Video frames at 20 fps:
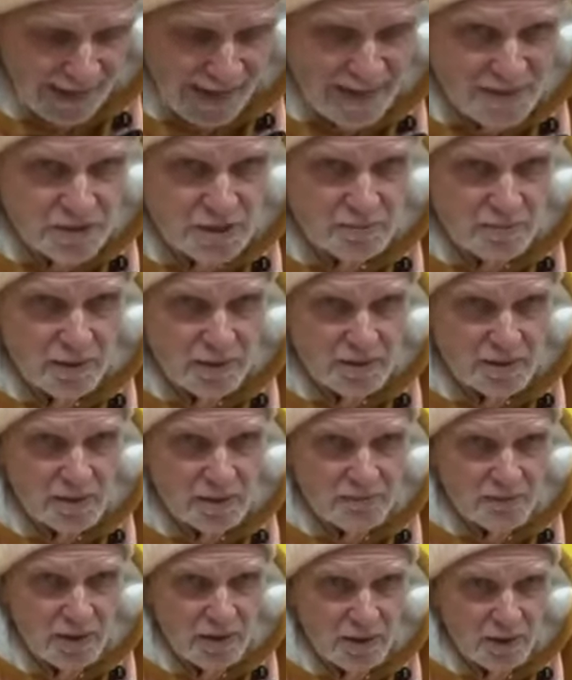aspects
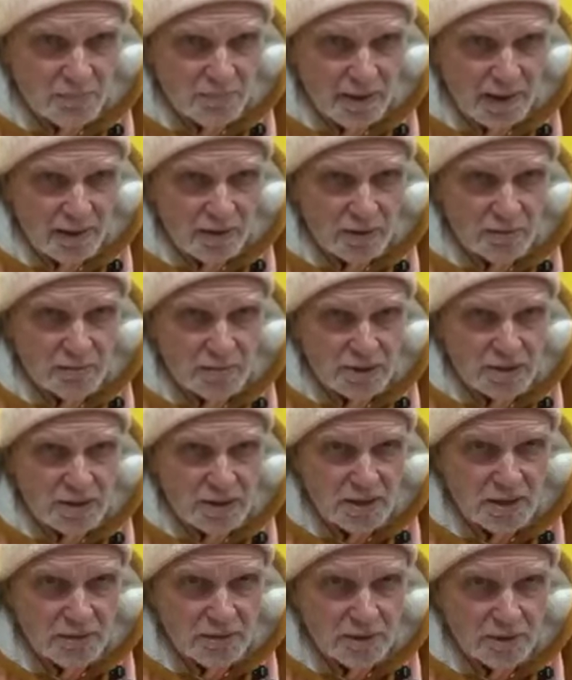of our apparent
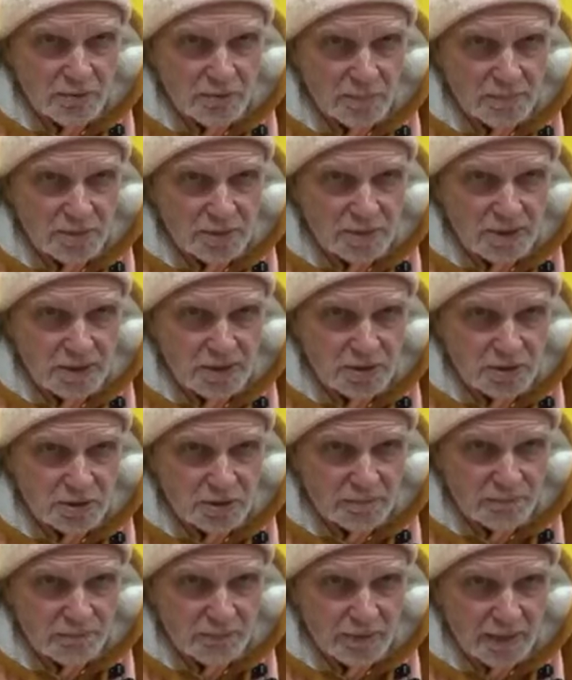material
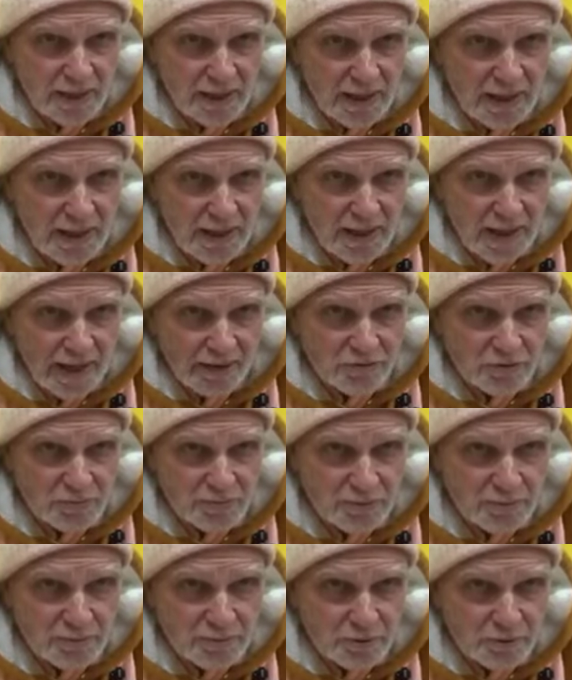reputation have to
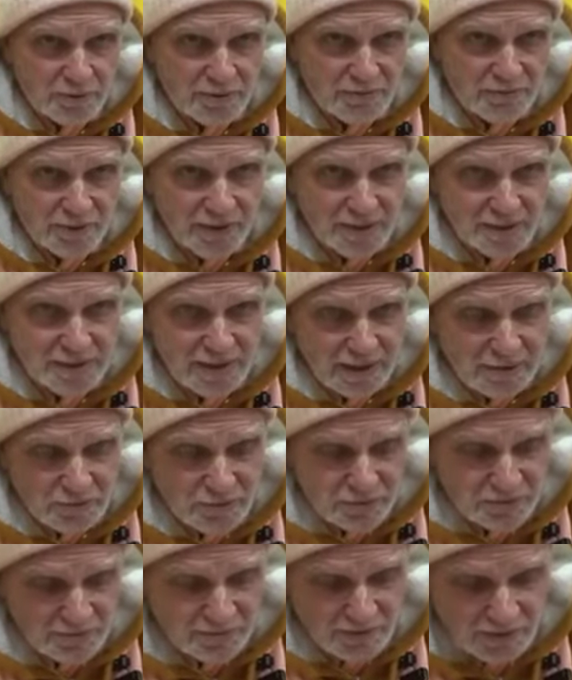be purified down
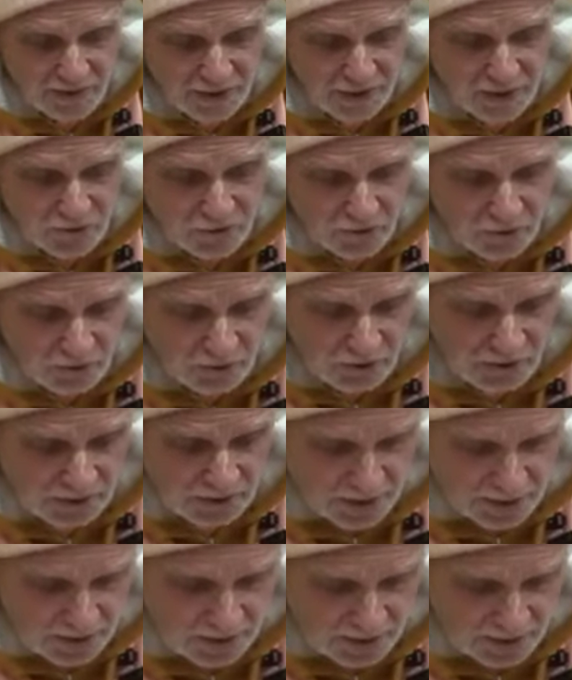to the very core.
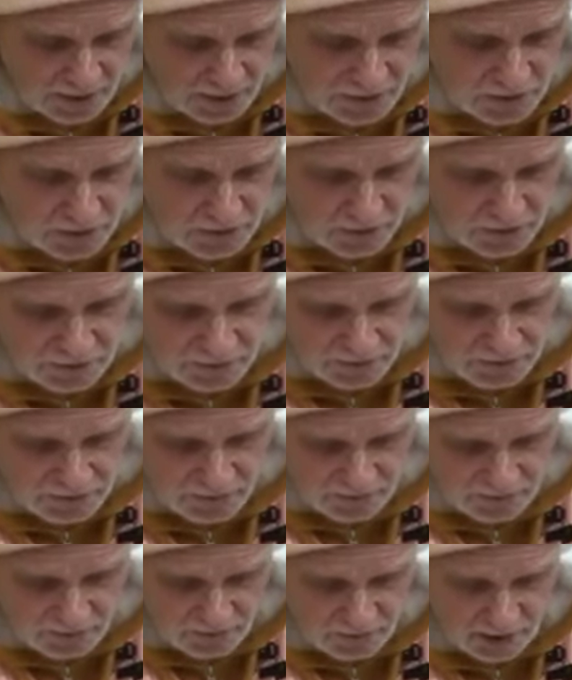So
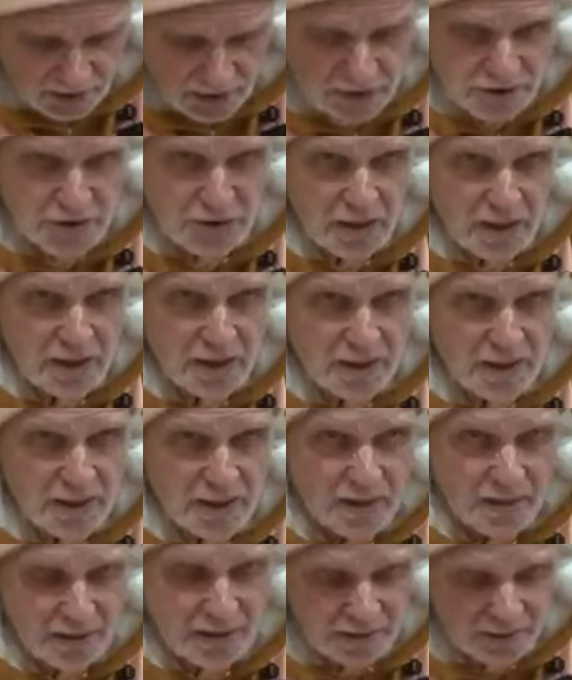Mahashai,
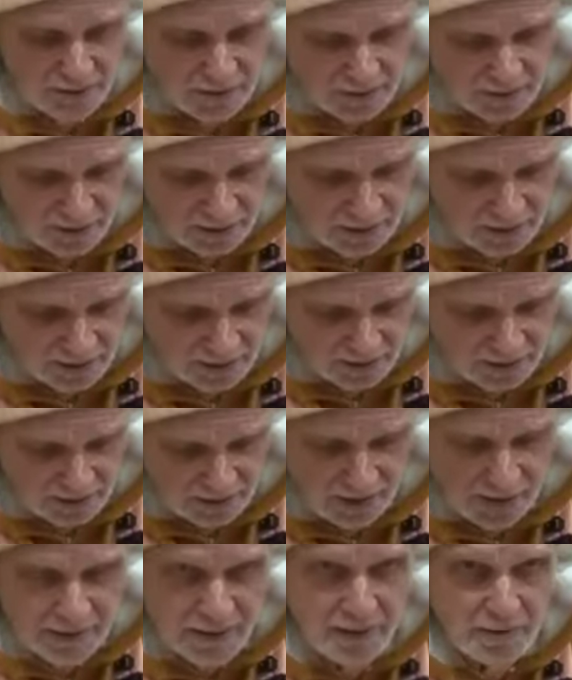
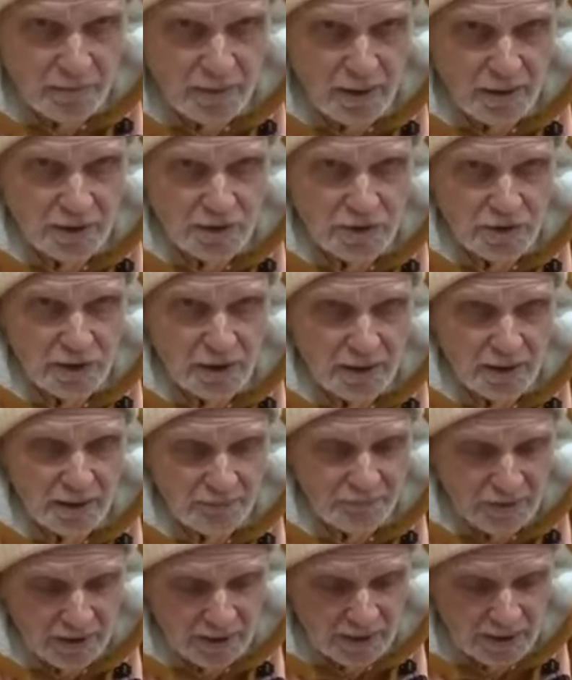Lahari Mahashai,
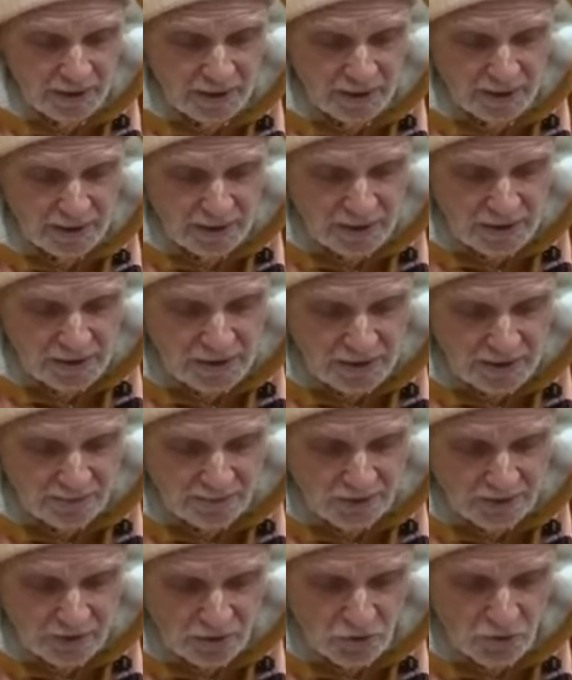is
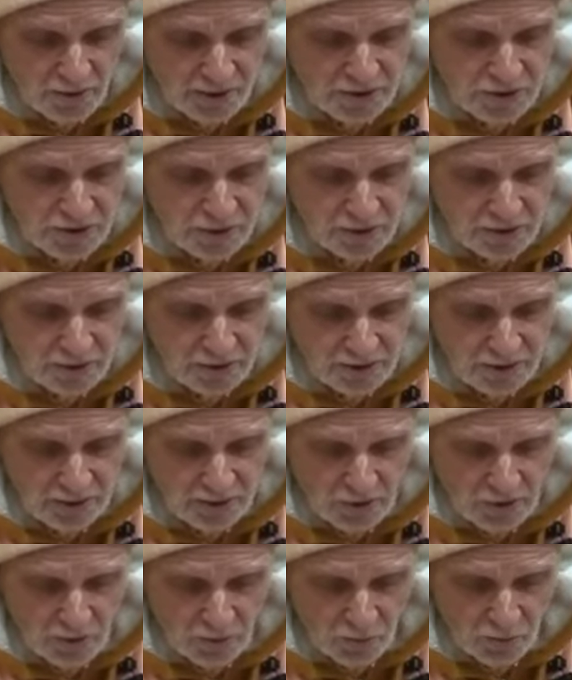giving the question
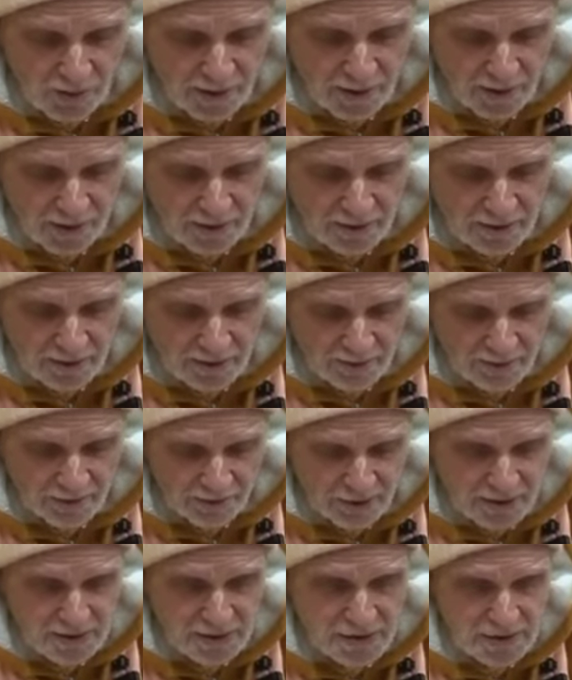where
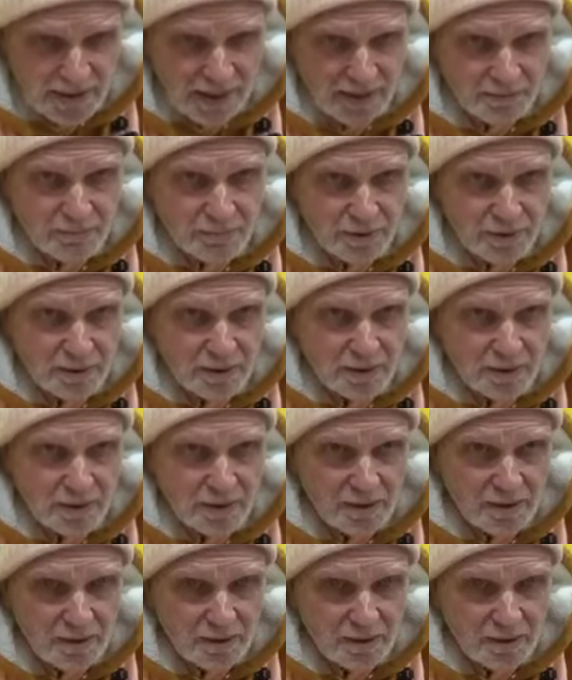these can be,